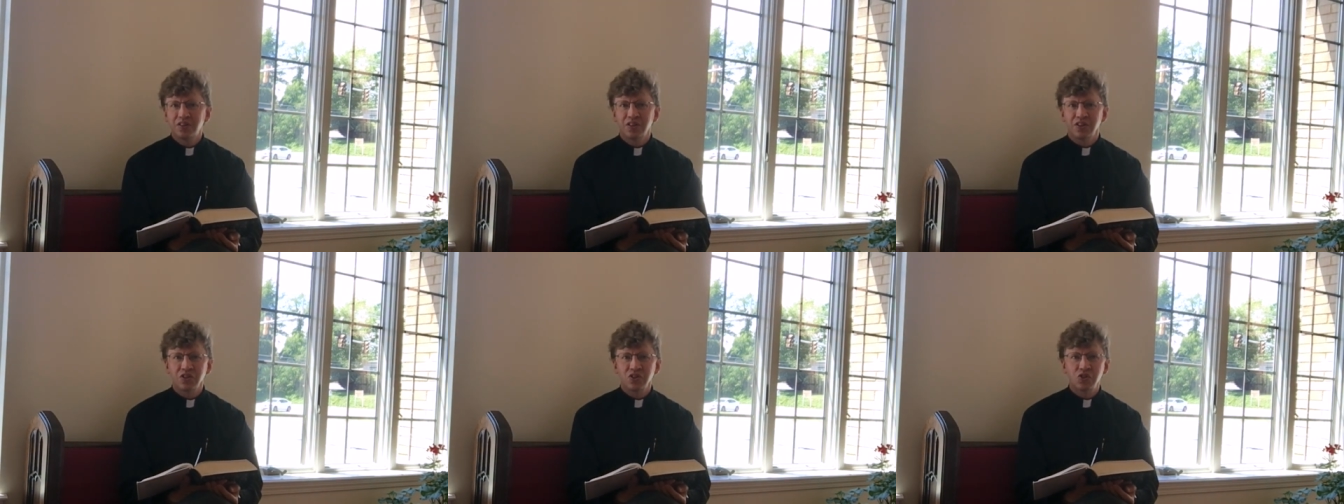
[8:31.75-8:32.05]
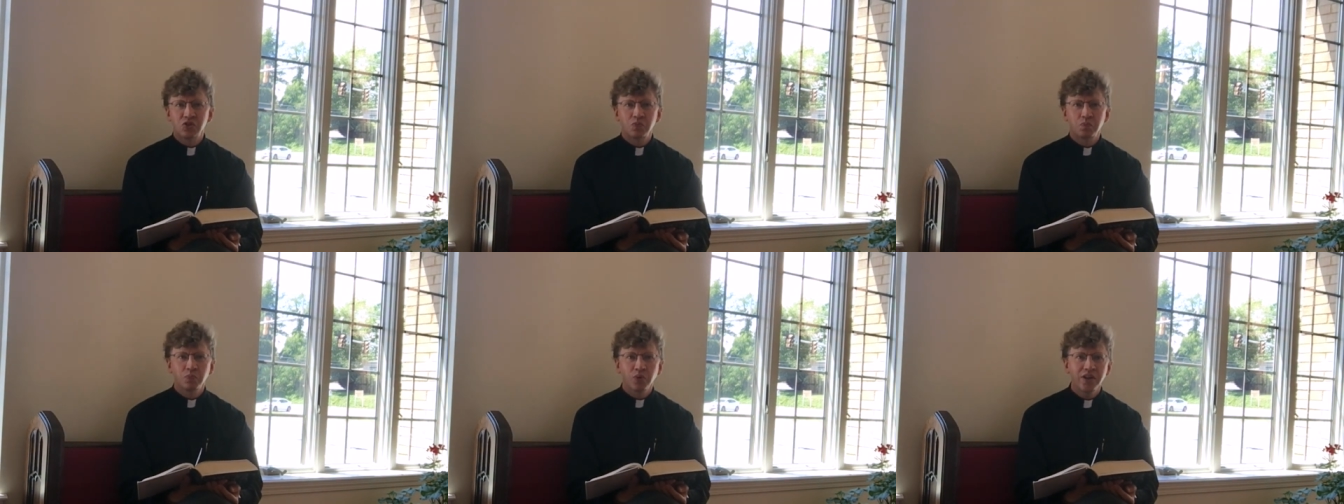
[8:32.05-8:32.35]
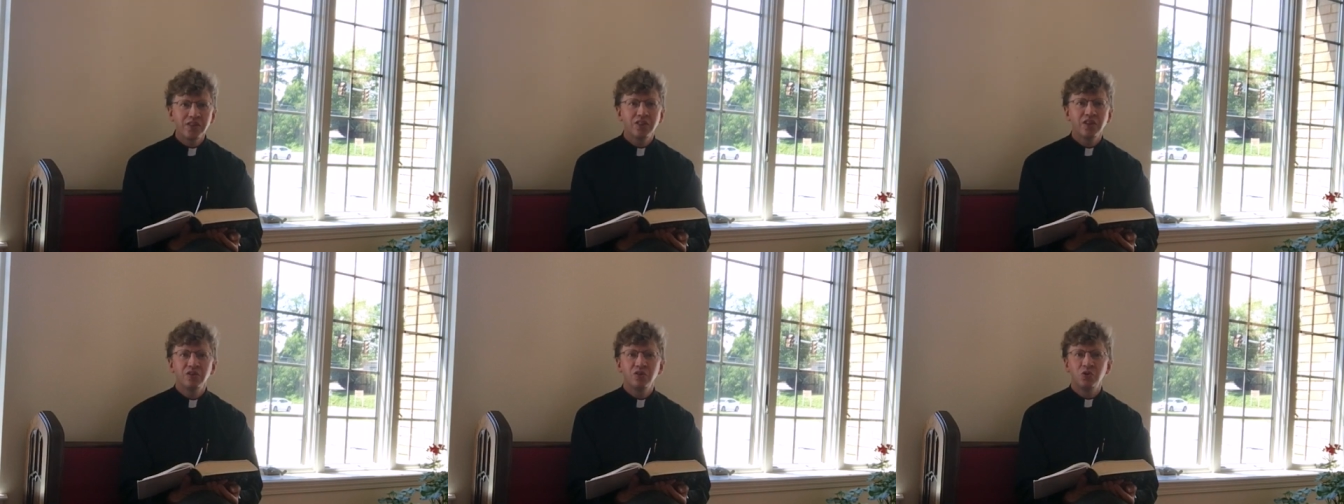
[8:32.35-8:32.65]
to
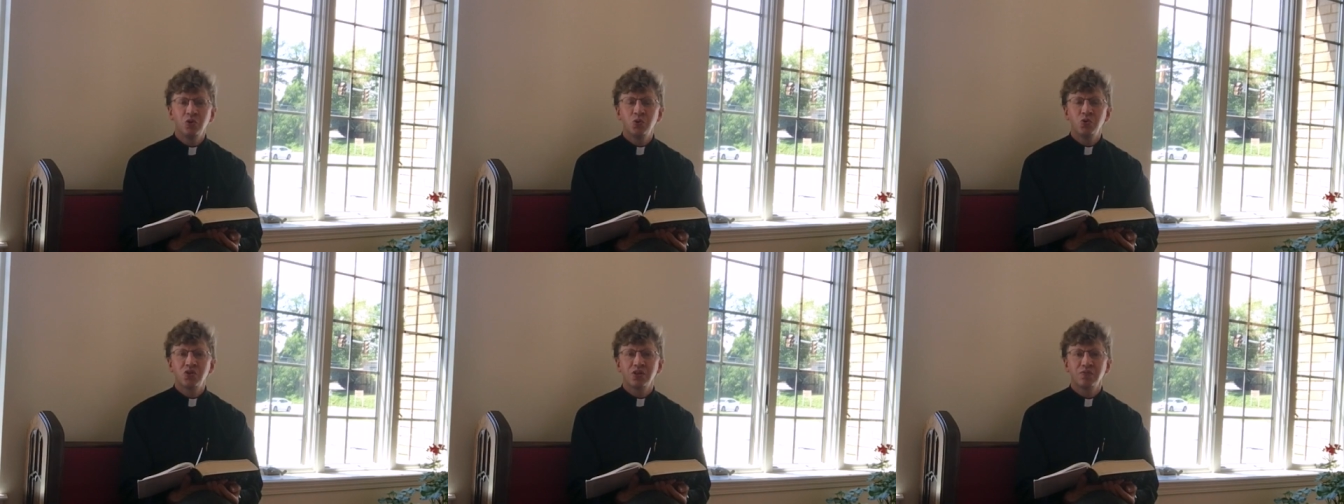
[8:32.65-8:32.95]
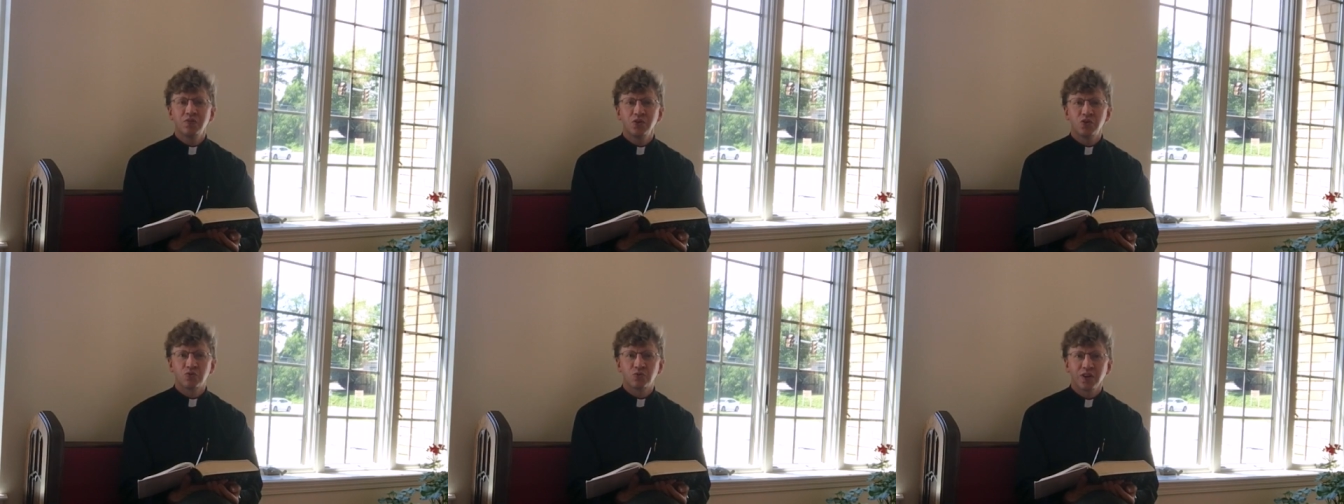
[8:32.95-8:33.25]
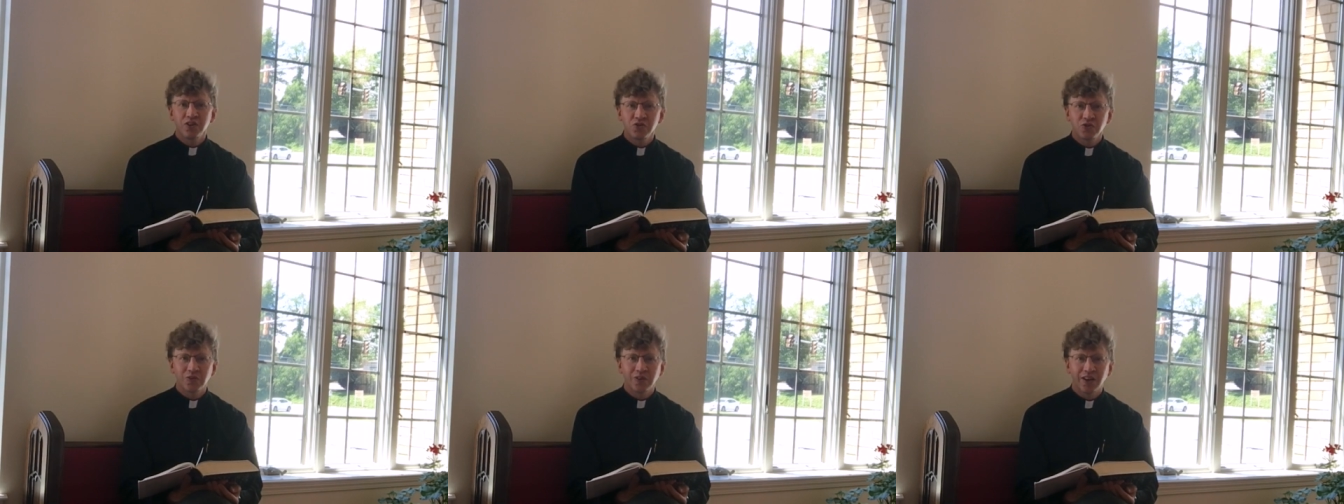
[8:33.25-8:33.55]
spread the news of his
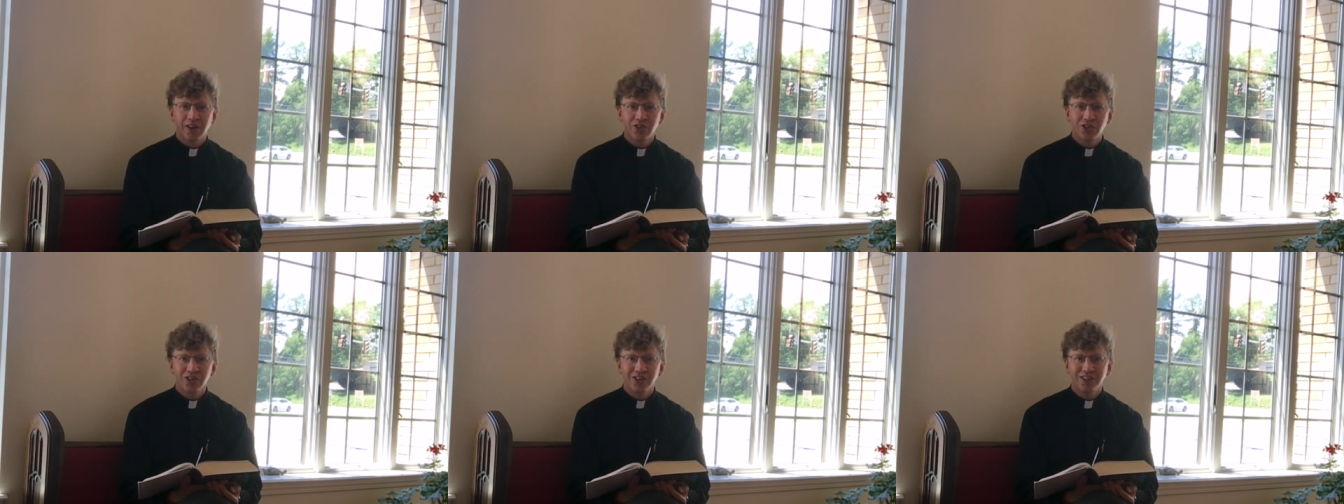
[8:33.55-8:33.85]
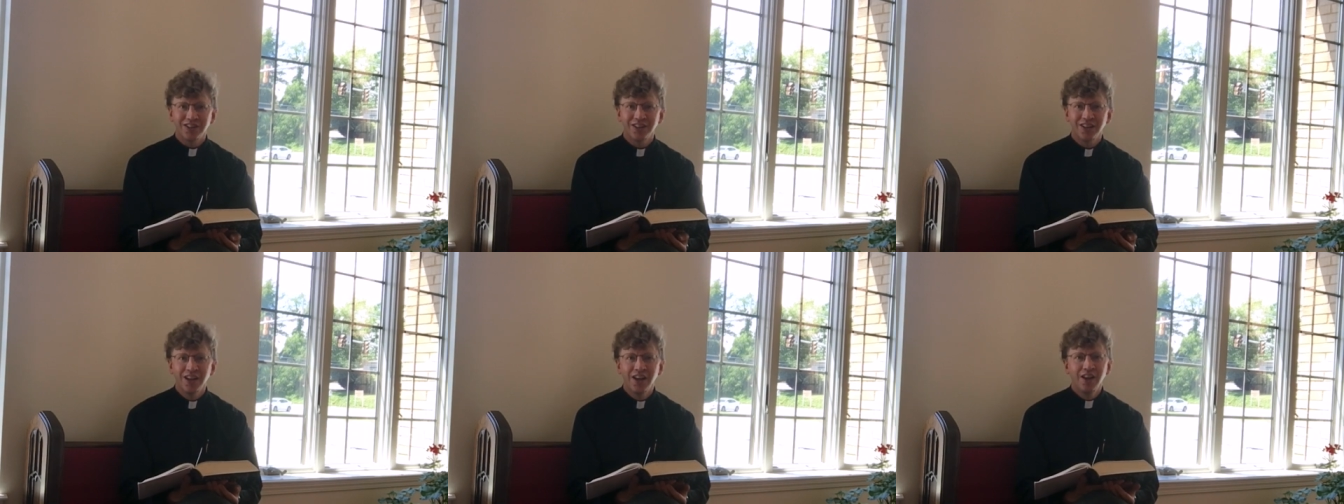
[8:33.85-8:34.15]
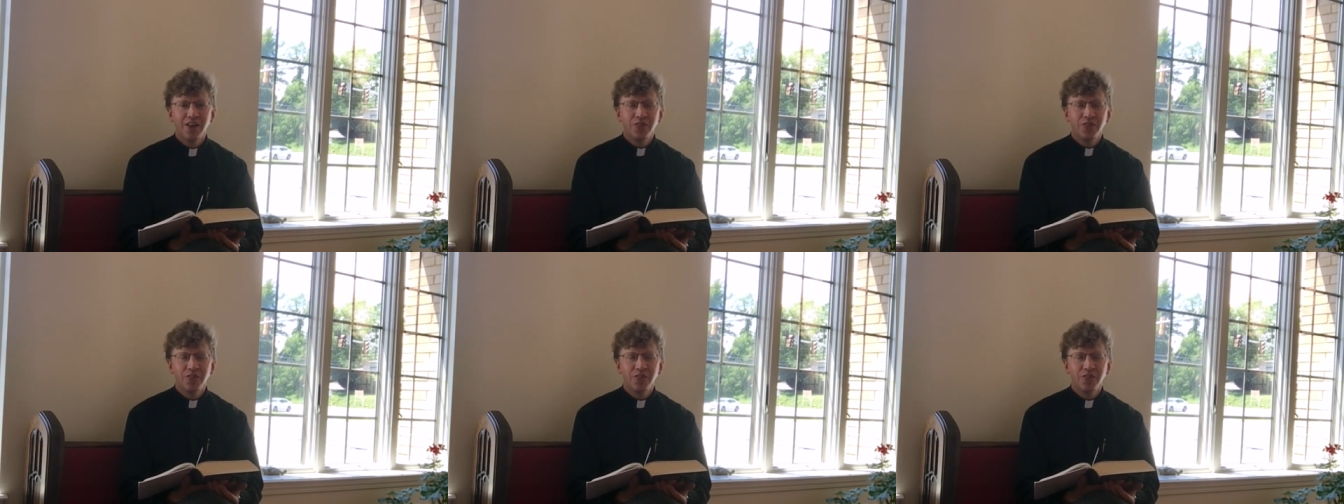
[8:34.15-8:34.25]
resurrection